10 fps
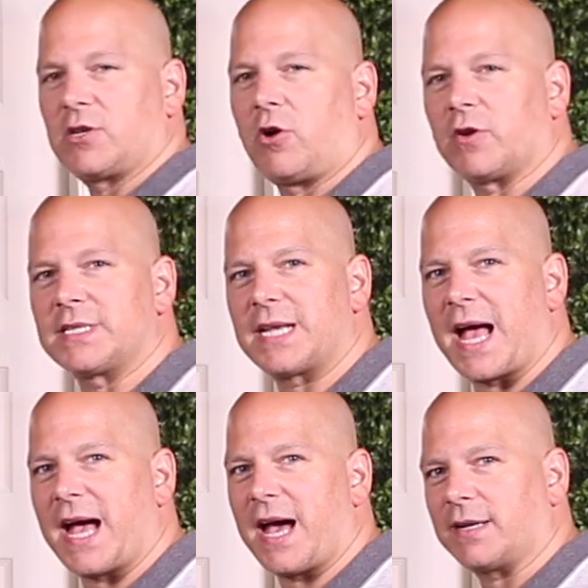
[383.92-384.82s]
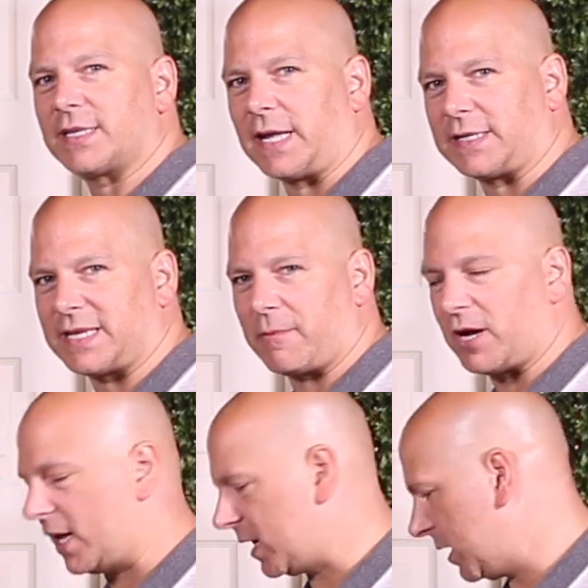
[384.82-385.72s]
gold is not, it's not the same
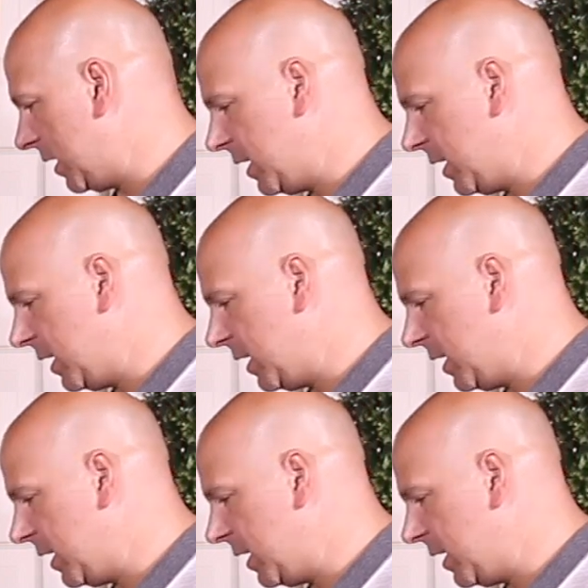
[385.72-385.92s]
color.